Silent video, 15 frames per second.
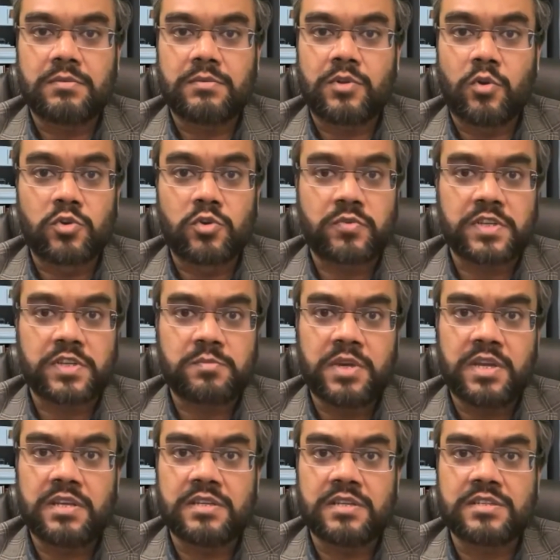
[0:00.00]
loads of
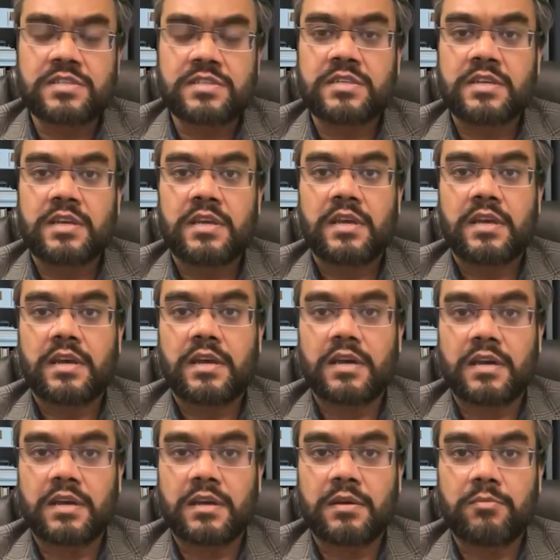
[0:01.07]
experience
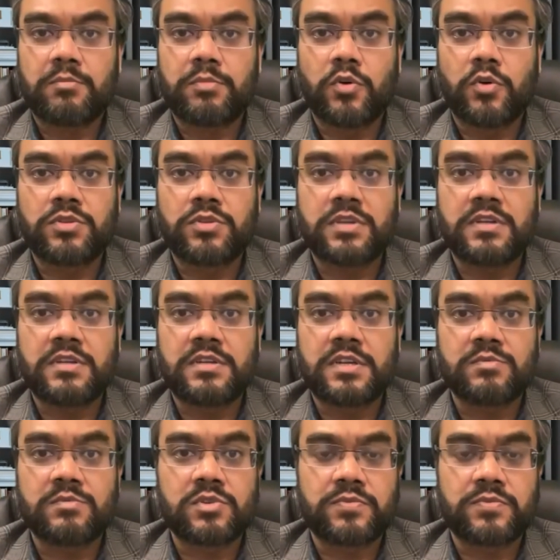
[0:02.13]
both in terms